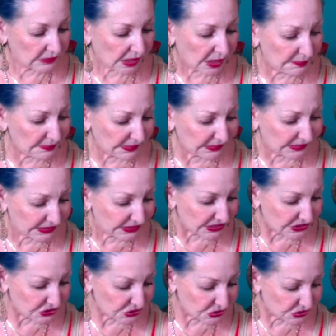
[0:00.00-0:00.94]

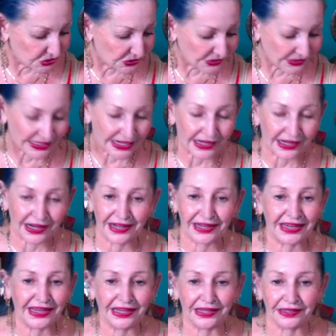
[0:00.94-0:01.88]
ability to do that.
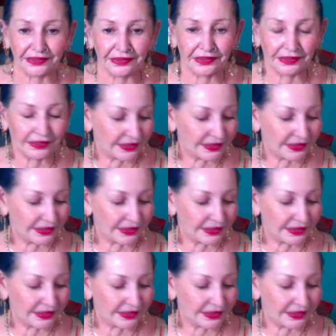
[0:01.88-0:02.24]
Again,